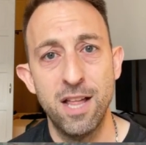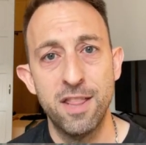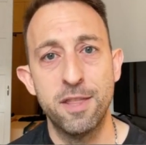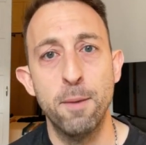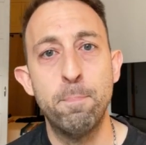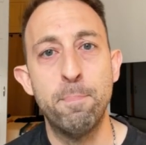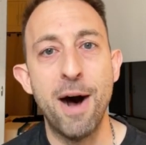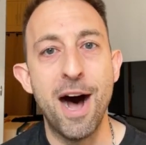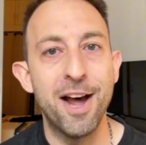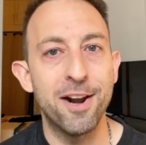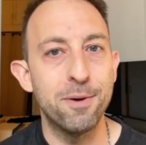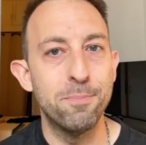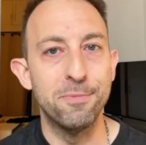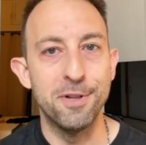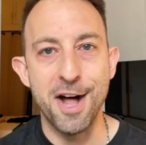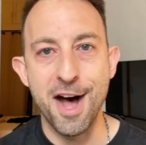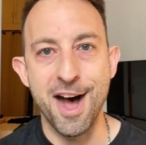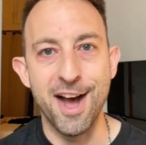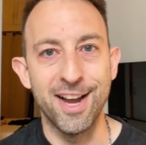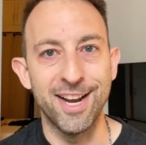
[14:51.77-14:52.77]
The bottom
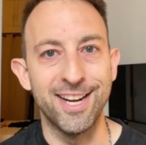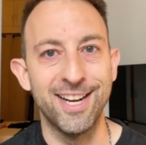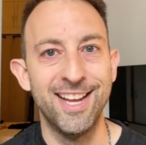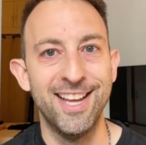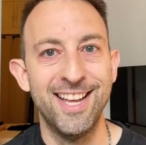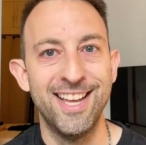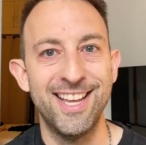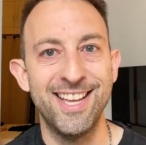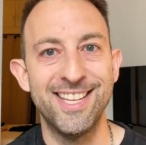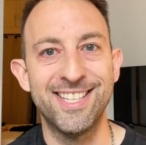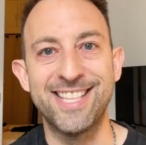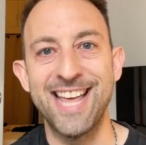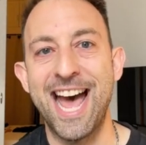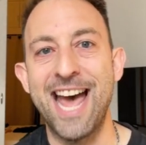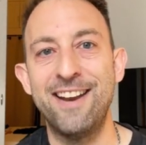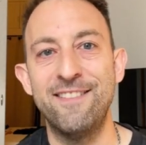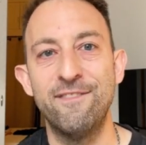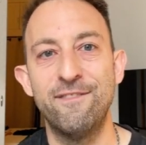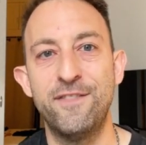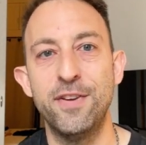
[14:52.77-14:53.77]
line is
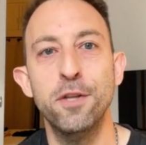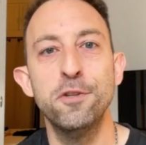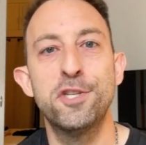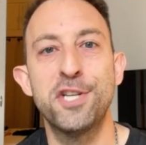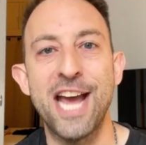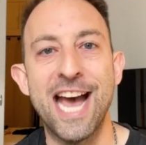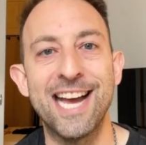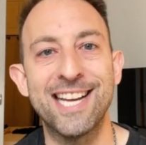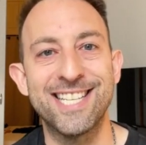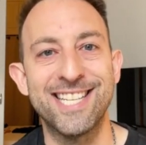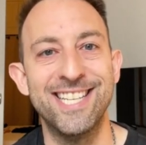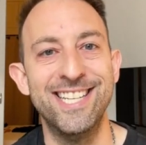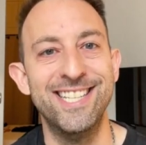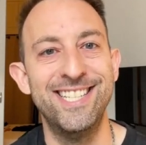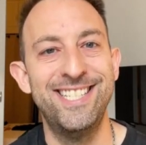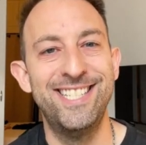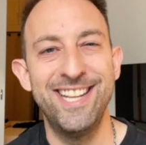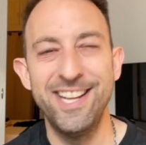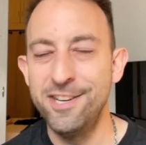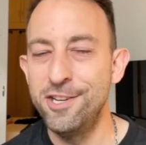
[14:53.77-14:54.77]
that Phil
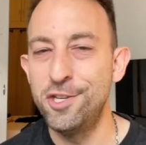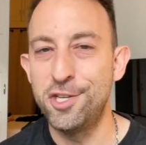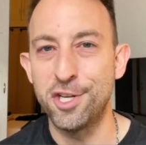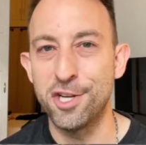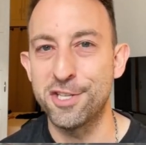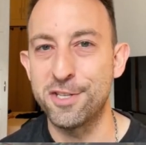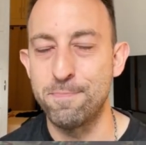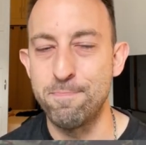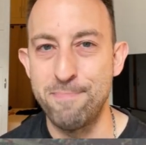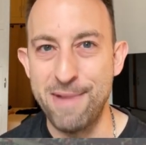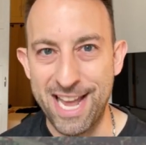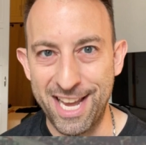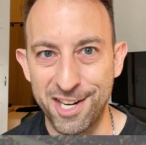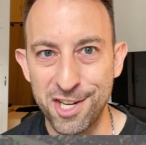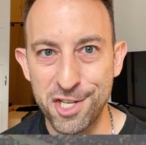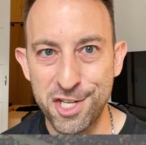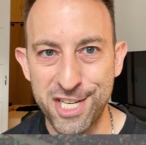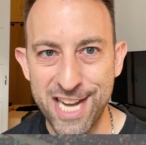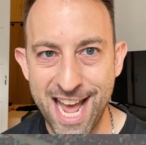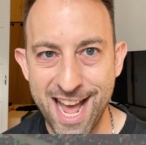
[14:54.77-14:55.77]
Jackson didn't just
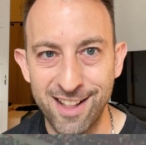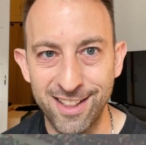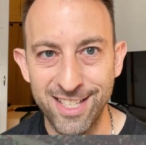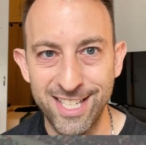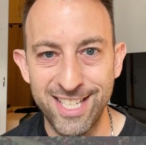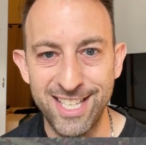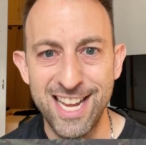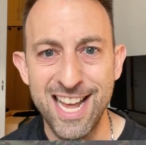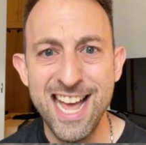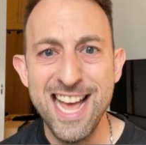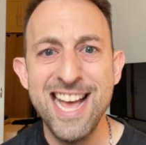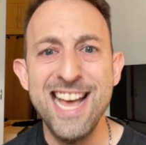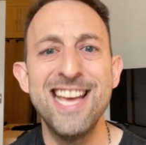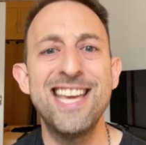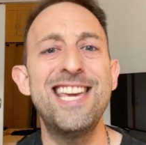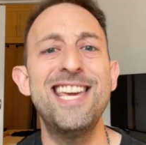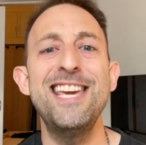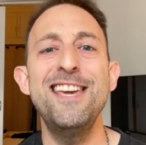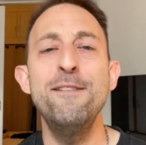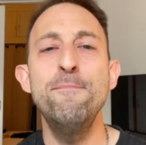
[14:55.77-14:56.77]
manage talent,
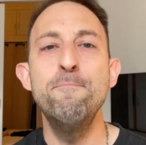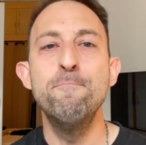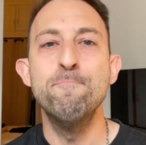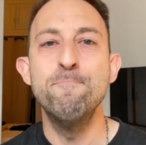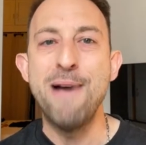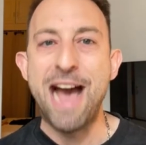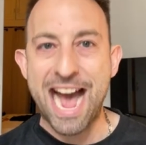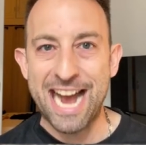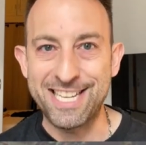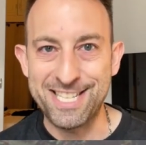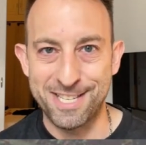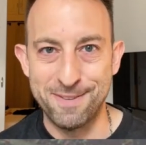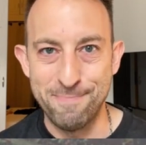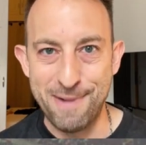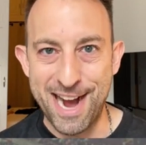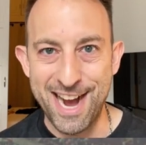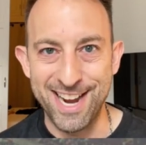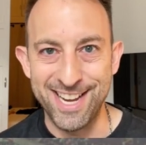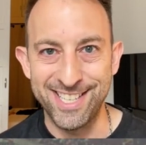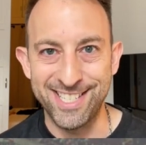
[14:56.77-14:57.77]
he
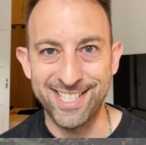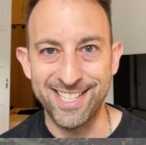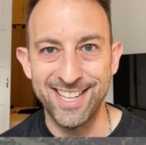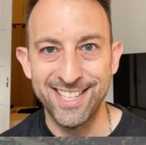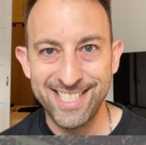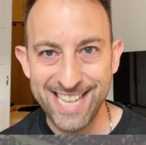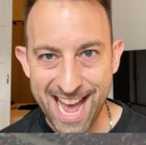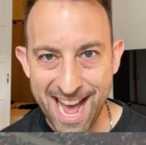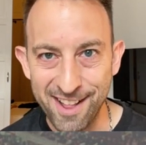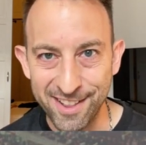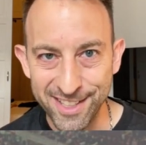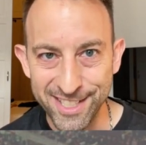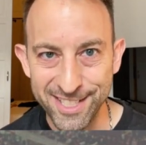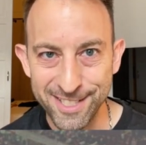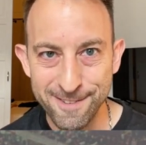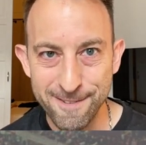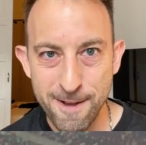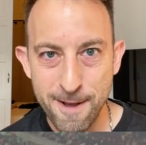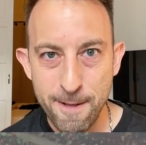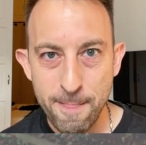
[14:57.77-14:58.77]
maximized
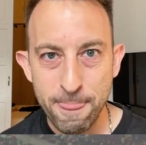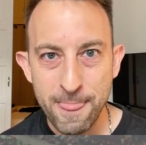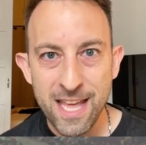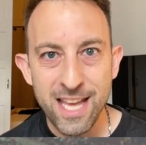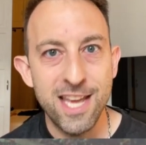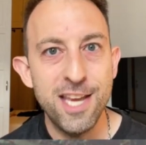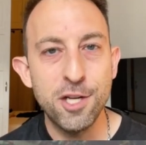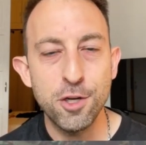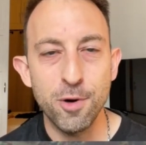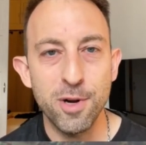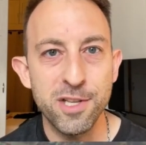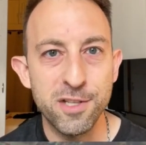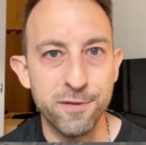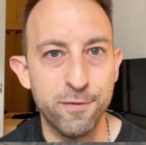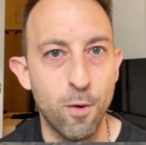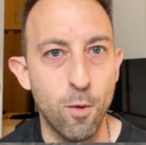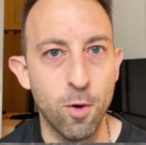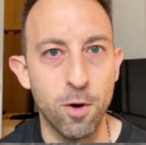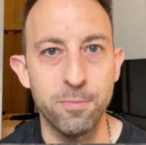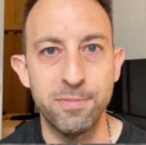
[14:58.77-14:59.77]
talent. He
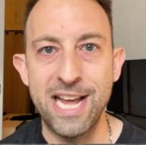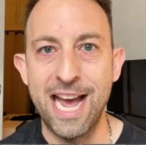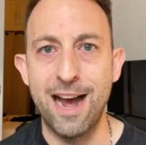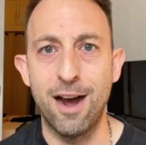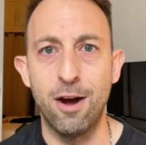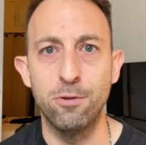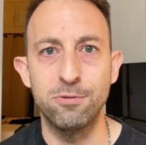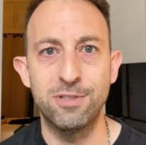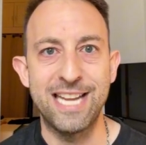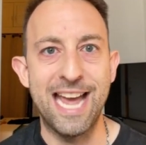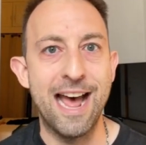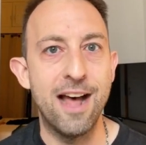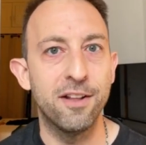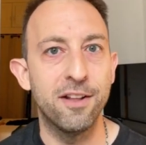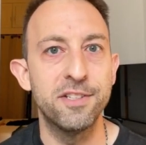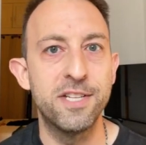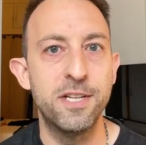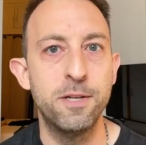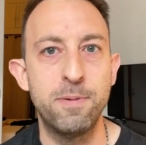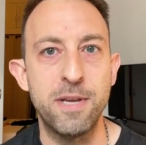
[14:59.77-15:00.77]
transformed how
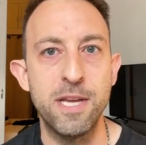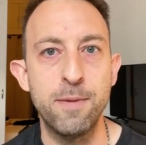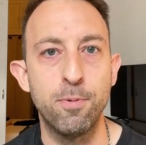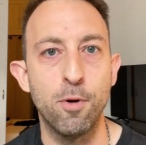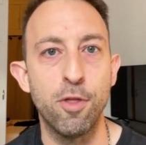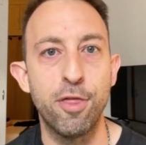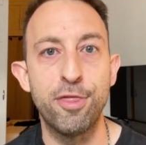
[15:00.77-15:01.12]
talented people